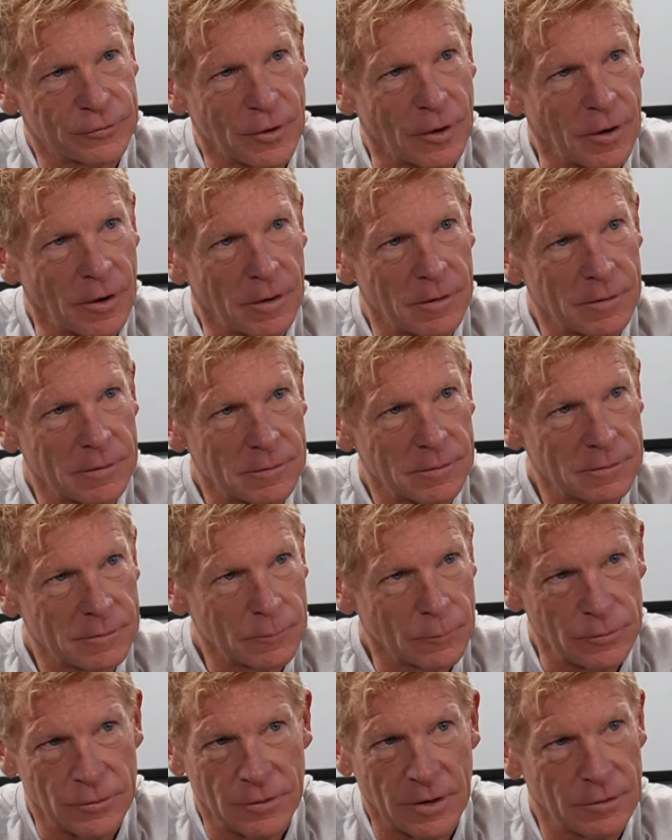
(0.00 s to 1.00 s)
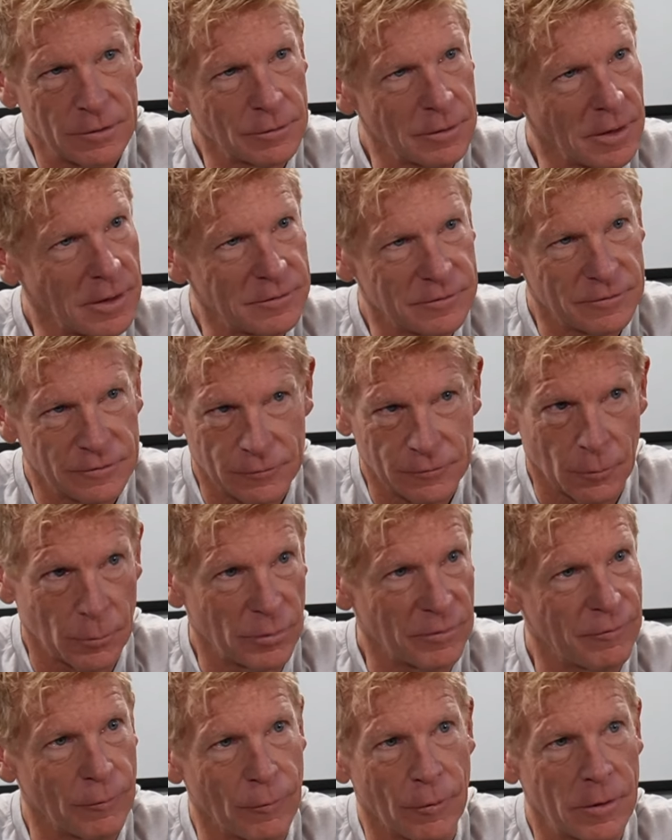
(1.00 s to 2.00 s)
car when you got your license or
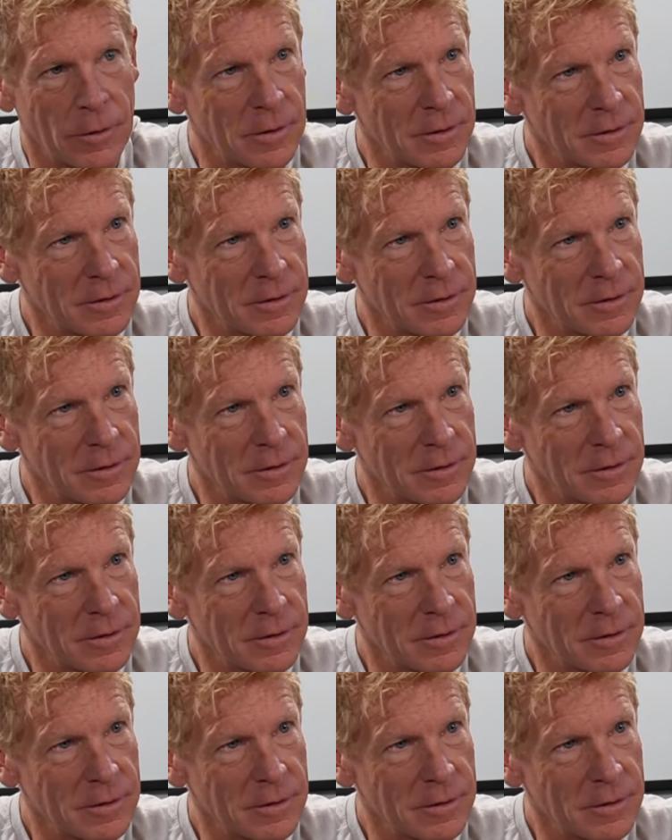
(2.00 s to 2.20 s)
before?